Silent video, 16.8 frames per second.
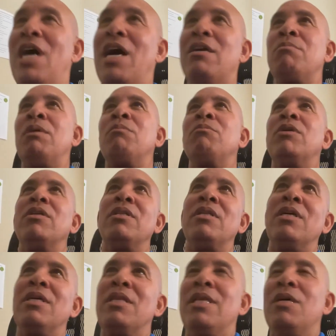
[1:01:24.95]
I remember
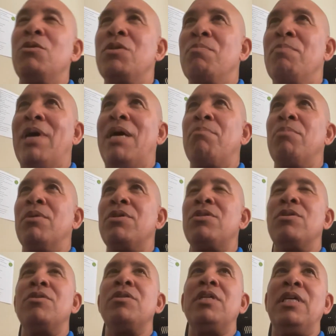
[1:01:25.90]
those
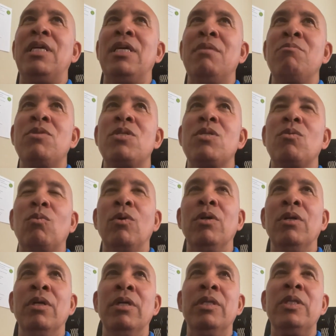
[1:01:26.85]
Batbuster teams
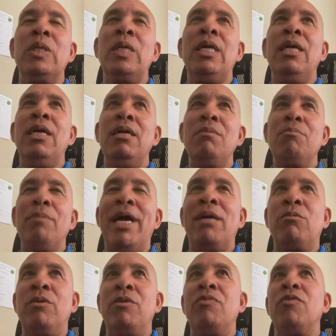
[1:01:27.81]
were,
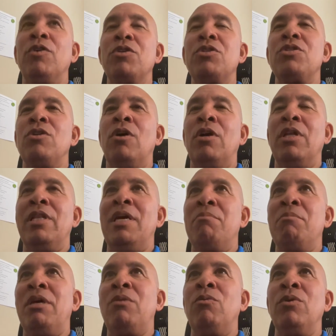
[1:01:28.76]
back when we first started,
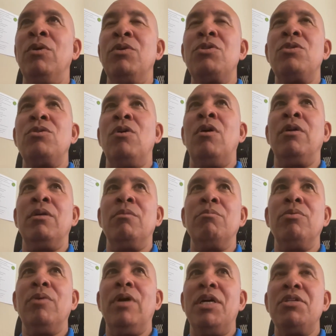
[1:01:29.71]
they made real strong
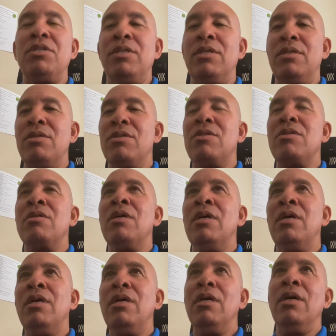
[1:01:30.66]
impressions
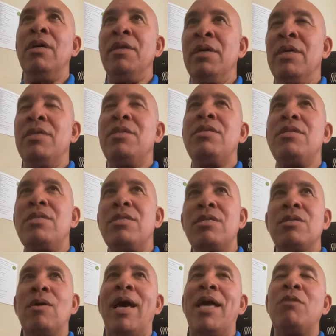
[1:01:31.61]
on
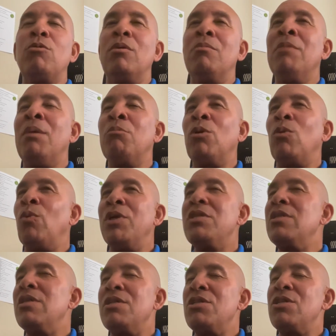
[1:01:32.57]
us. So I don't remember
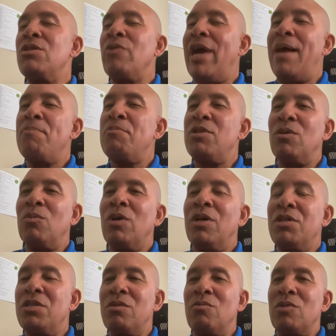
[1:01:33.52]
which Lestraps it
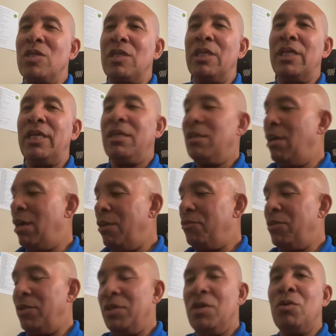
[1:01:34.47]
was who was leading
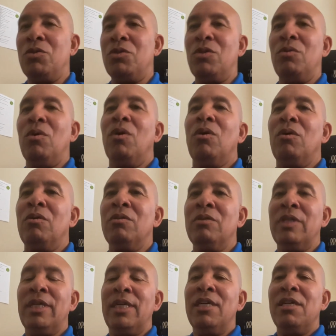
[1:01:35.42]
off or in the
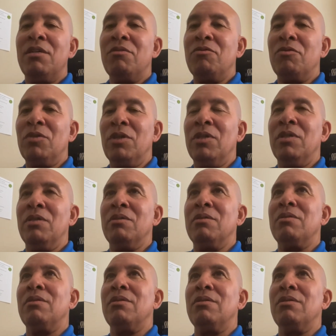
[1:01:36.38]
2-hole for,